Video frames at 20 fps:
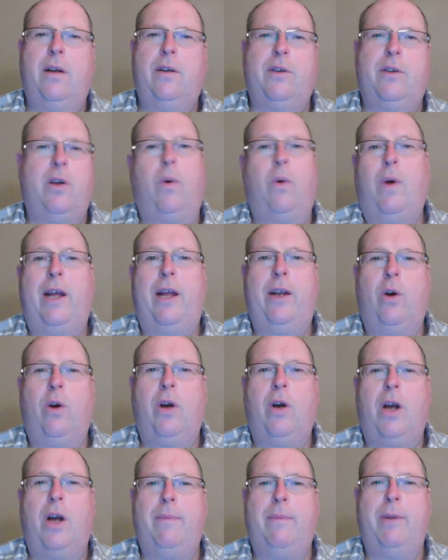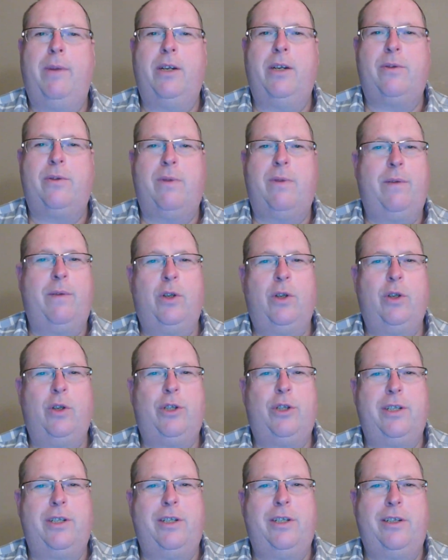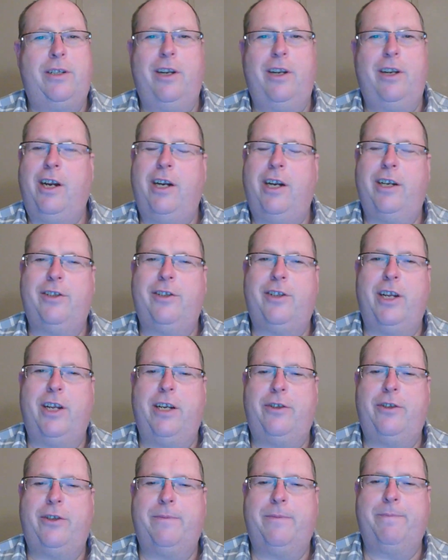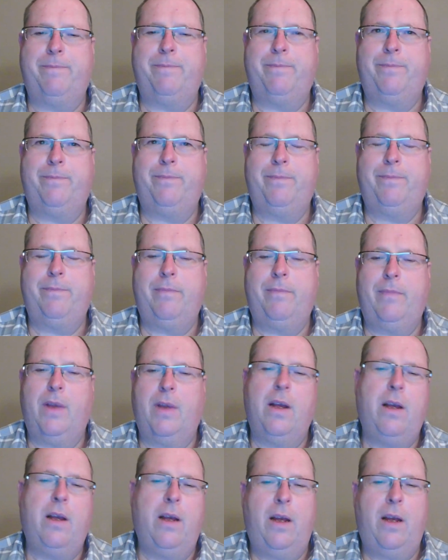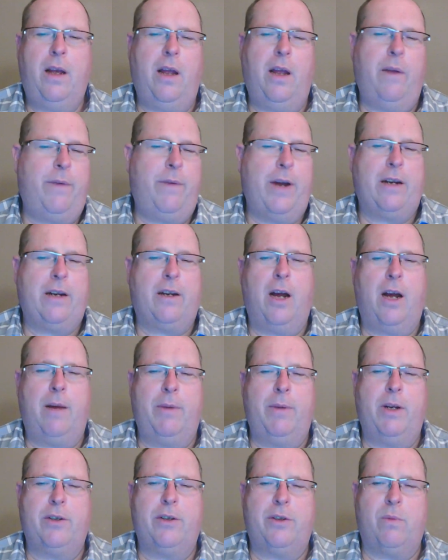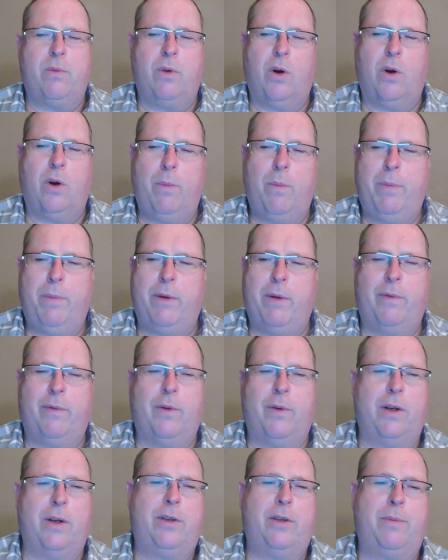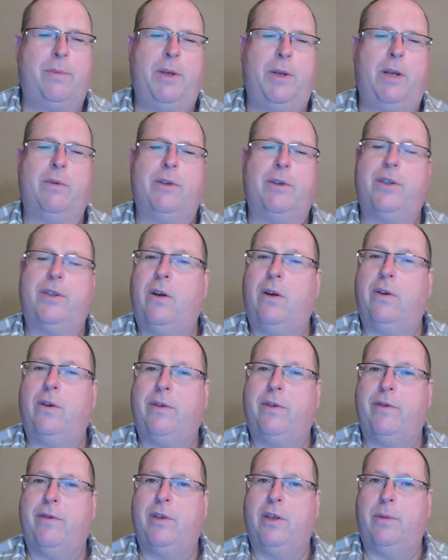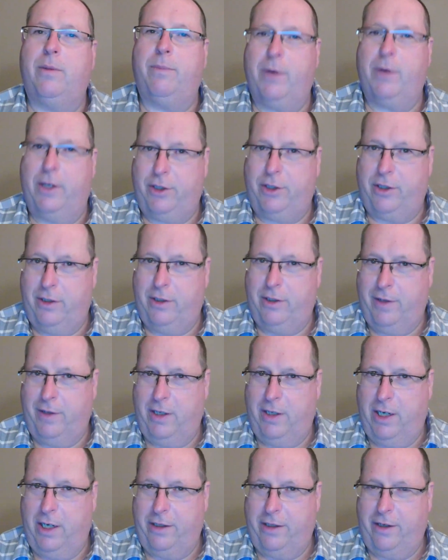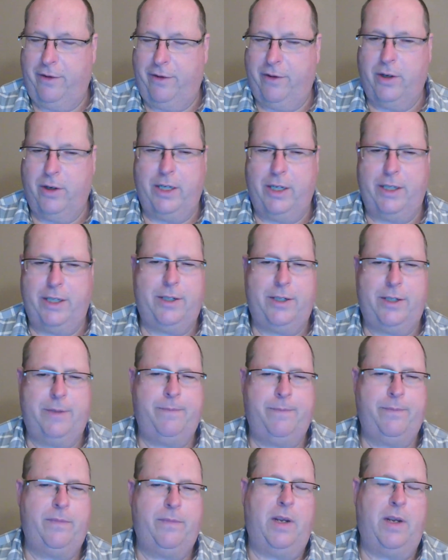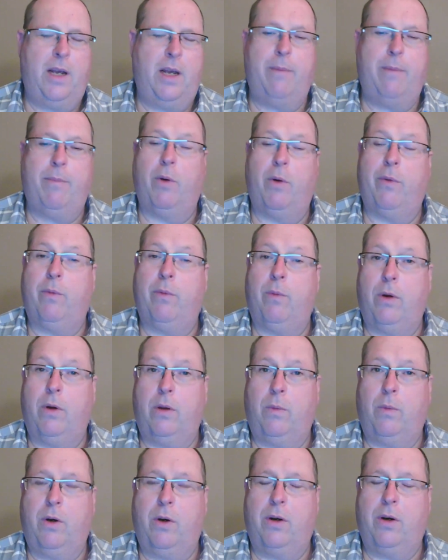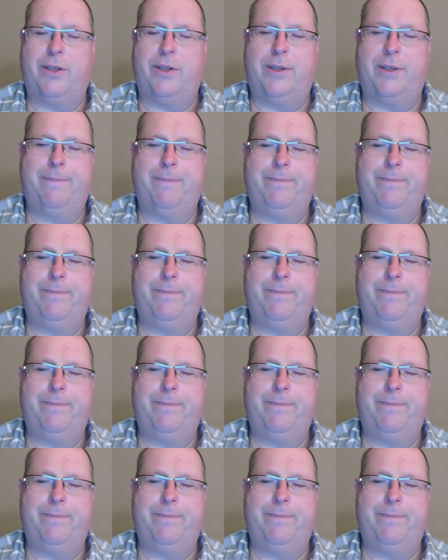So why no communist revolution in the United States? In fact, communists were hoping for it to be a result of the Depression of the 1930s and both world wars.